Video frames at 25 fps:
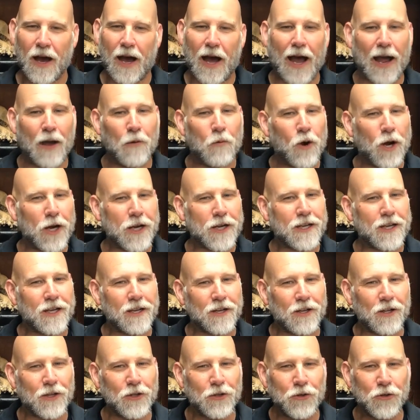I want to
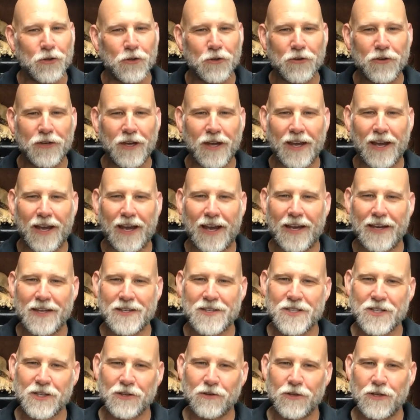conclude a
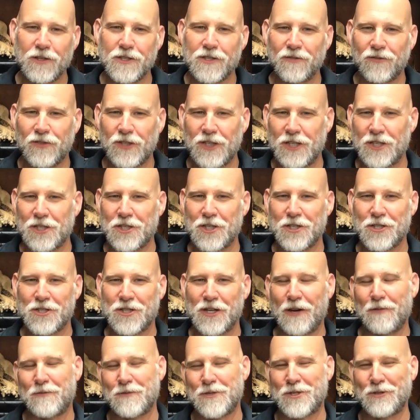series of teachings
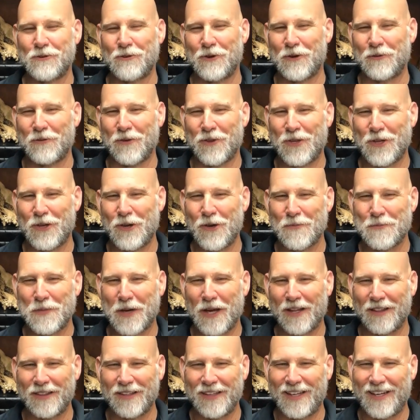I was doing with you
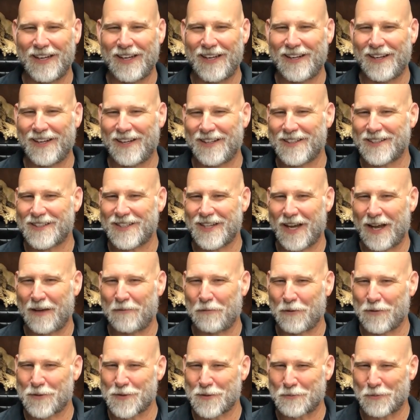about leading in a
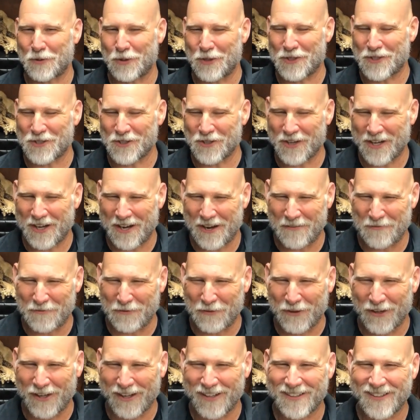time of spiritual
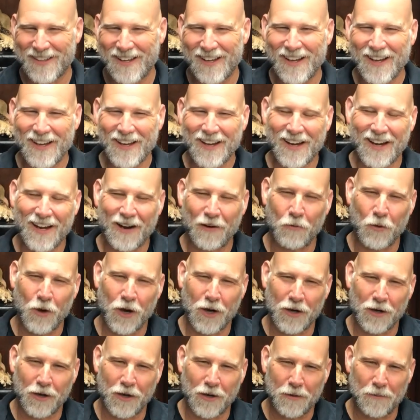conflict. And I
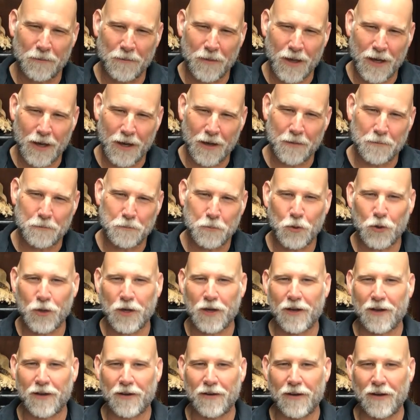want to uh, put
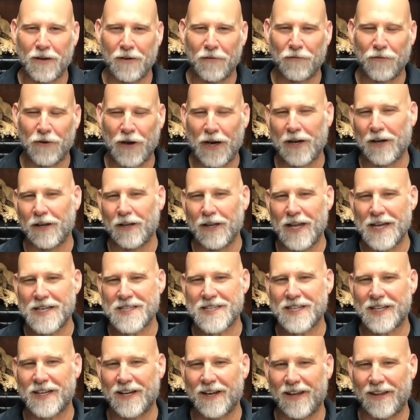a, a, final
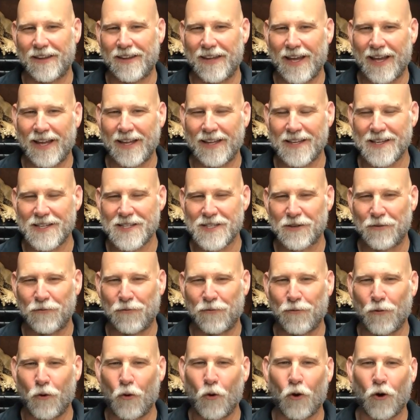lesson on that, lesson
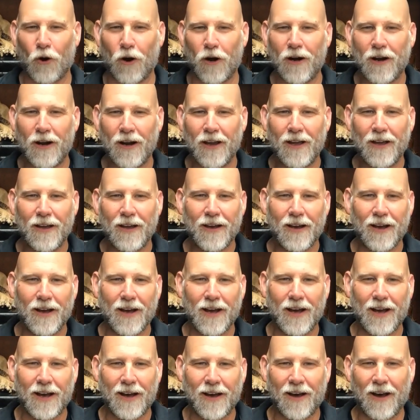four,
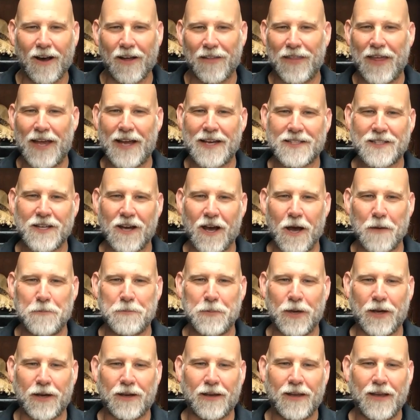uh, on that
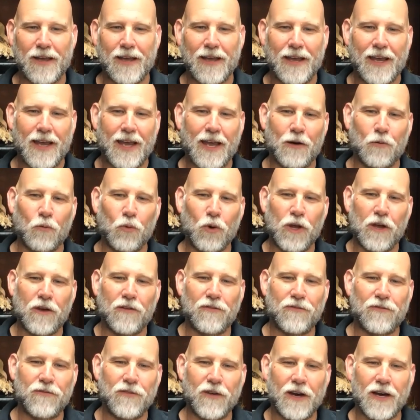topic. And we
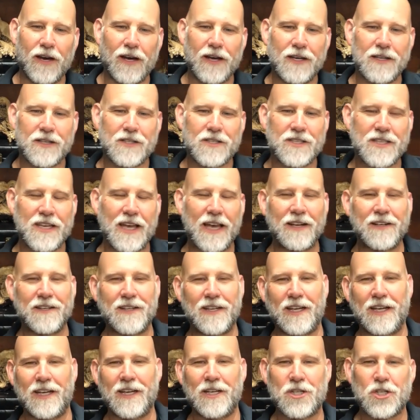have uh, said
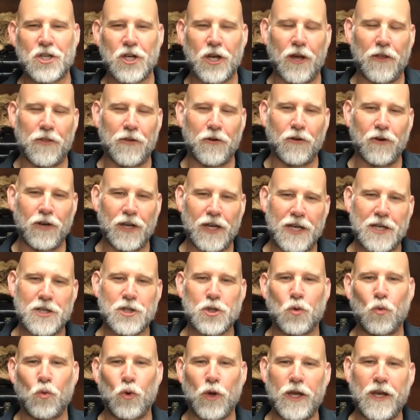to each other
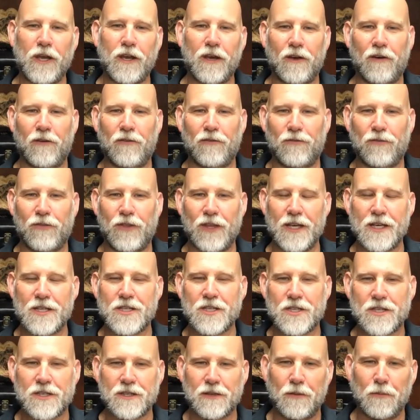each week of
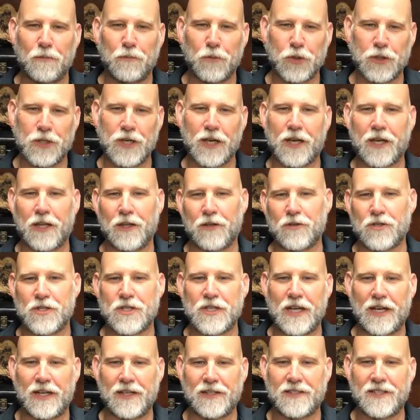this particular
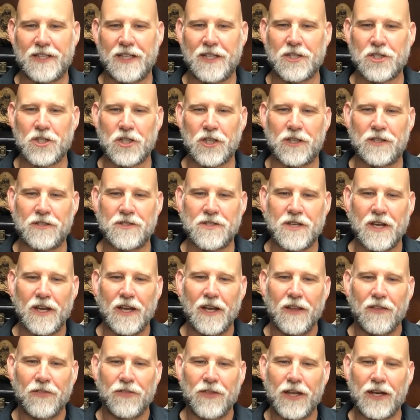set of teachings
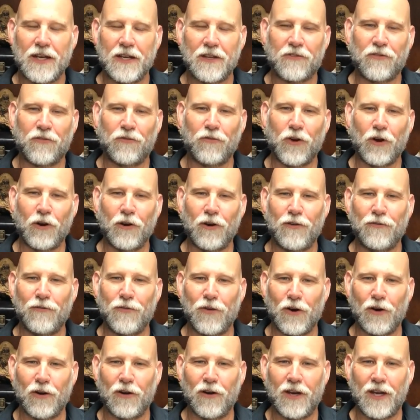that it's very,
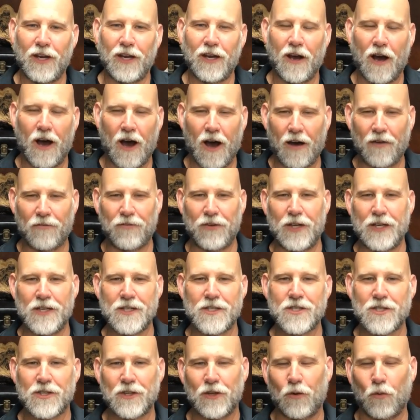very
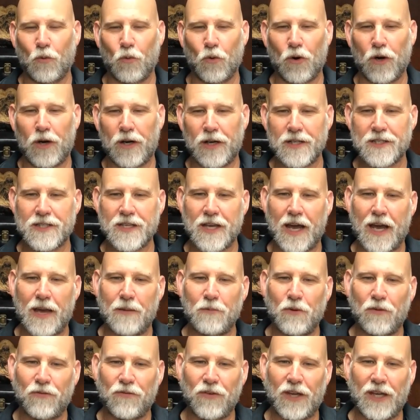obvious that we're in a
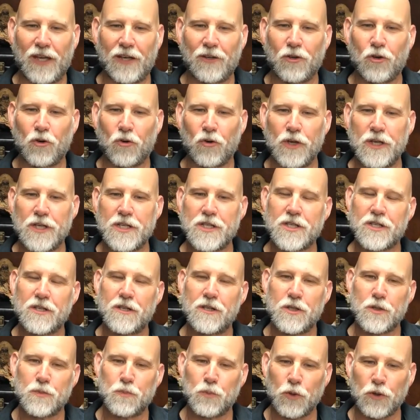time of increased
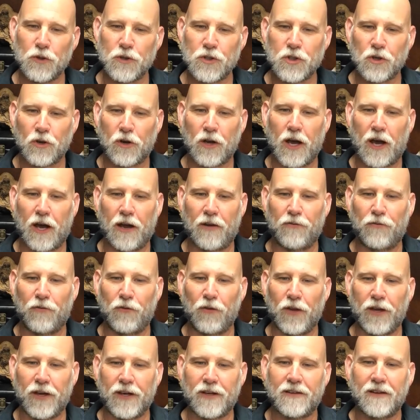spiritual
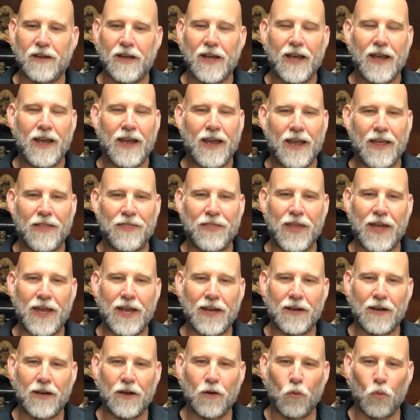conflict and
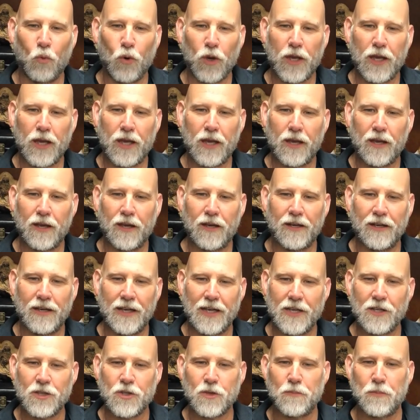that we
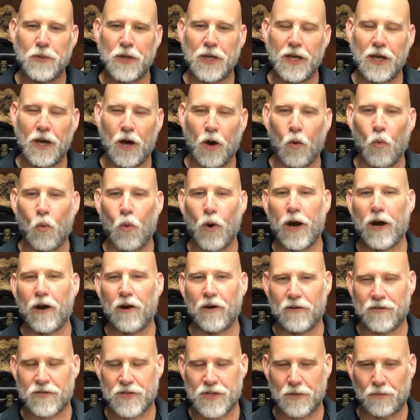need to be aware
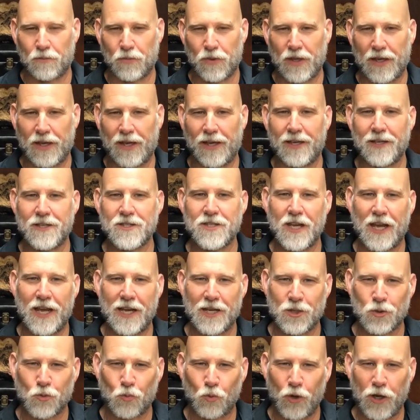of some things
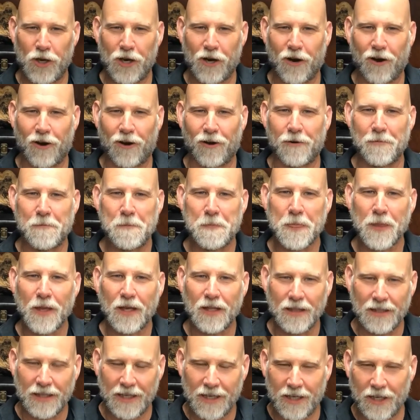as we are
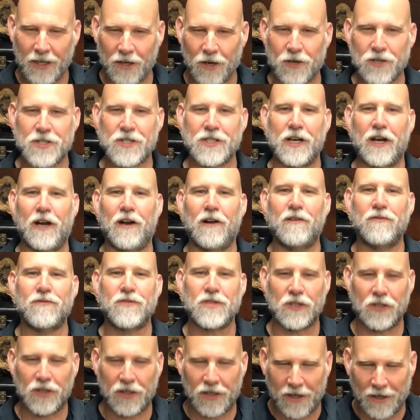leading
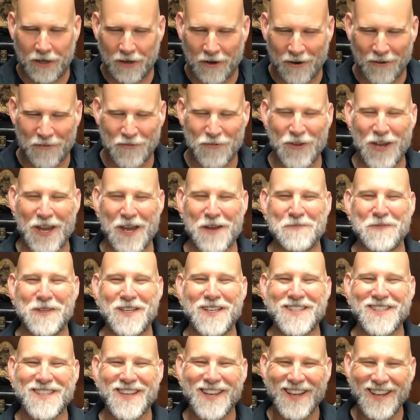ourselves, leading our
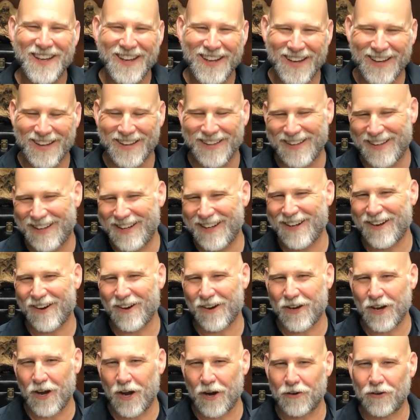families, and leading
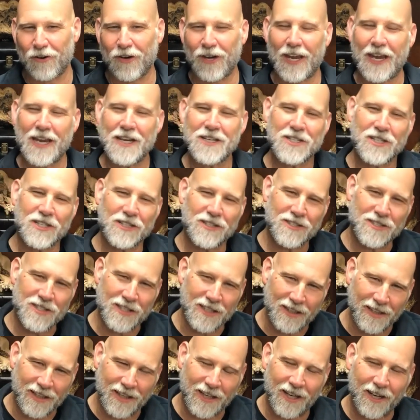our congregations
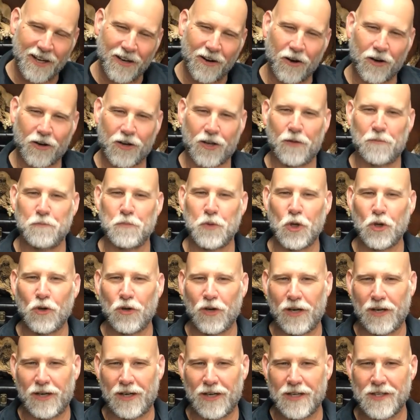and leading our
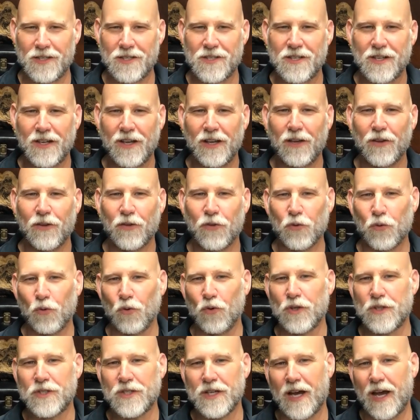communities
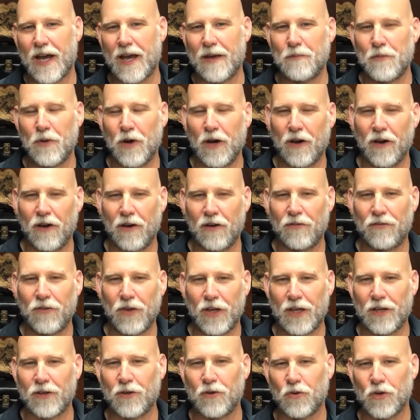through a time of
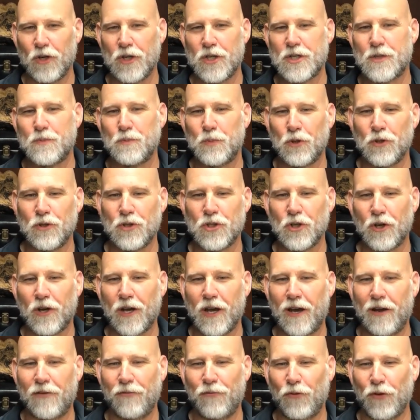increased spiritual
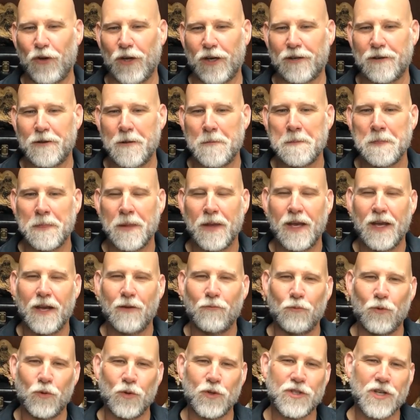conflict.
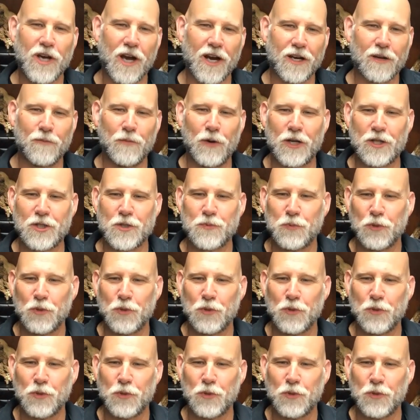And when we talk about